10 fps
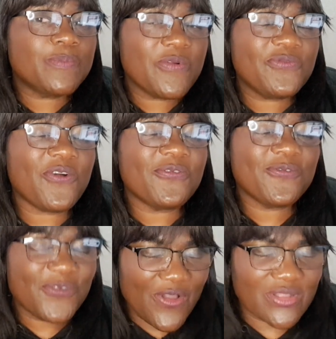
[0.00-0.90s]
proof of
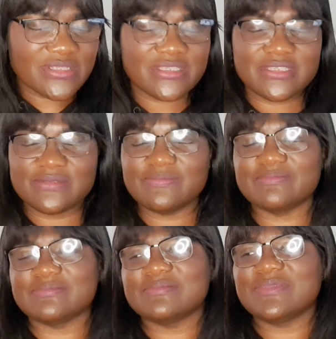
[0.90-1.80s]
funds.
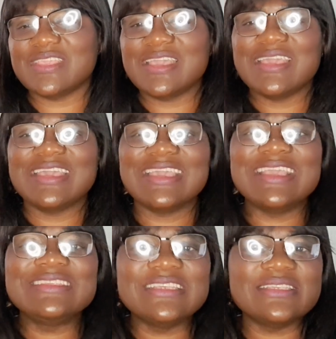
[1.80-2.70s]

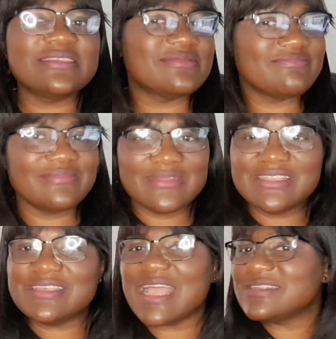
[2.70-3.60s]
It
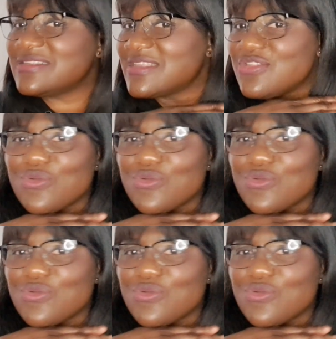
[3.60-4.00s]
has